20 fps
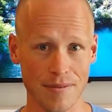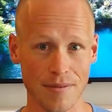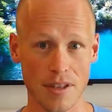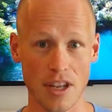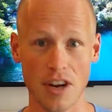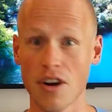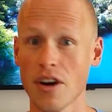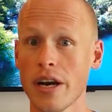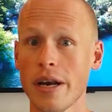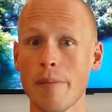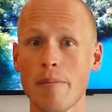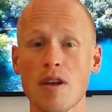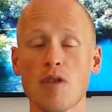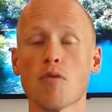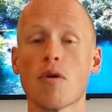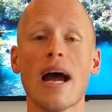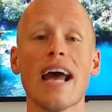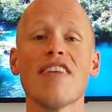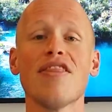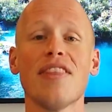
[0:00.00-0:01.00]
They're going to be
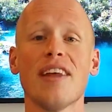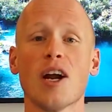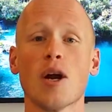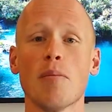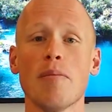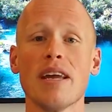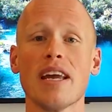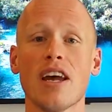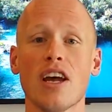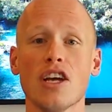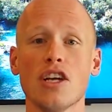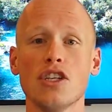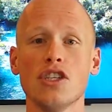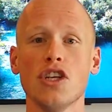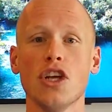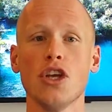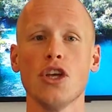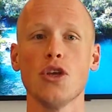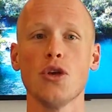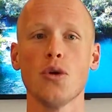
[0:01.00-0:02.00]
right there
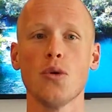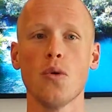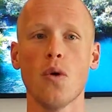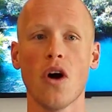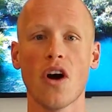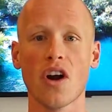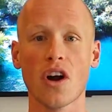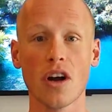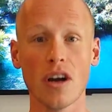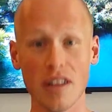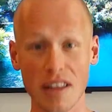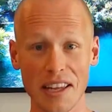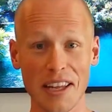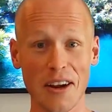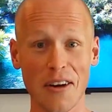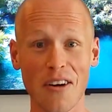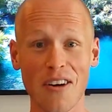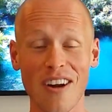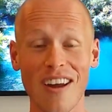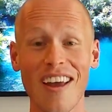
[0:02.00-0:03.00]
because you are
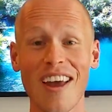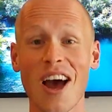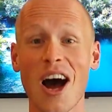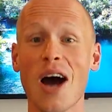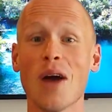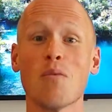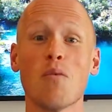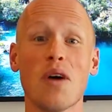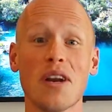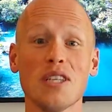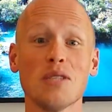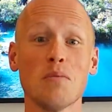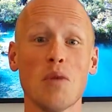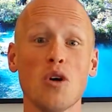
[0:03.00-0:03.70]
clear on what is